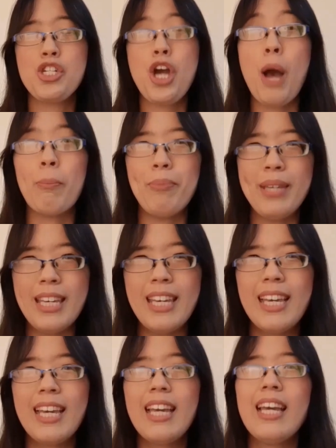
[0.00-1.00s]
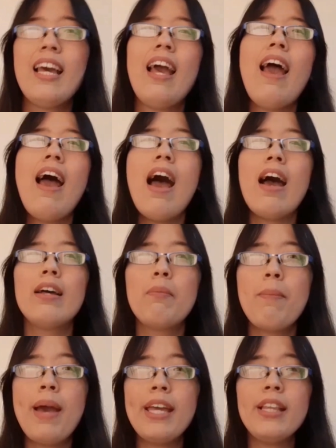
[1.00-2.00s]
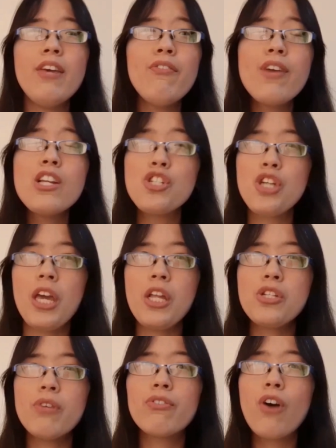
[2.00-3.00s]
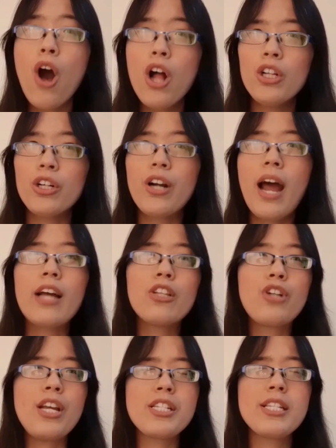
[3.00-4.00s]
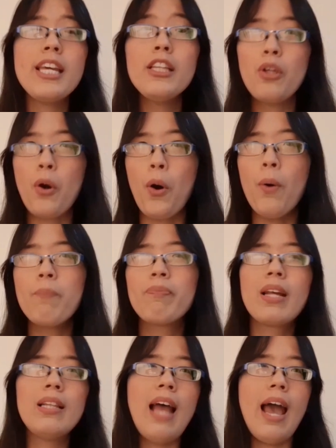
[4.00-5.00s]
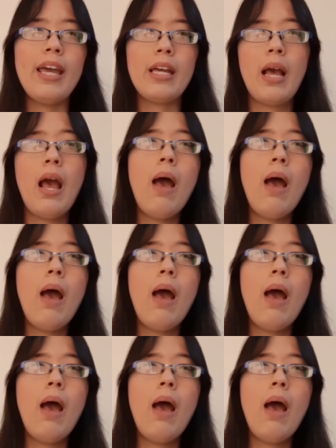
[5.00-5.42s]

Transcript: Shopee. May different shades of color ang dress nito, like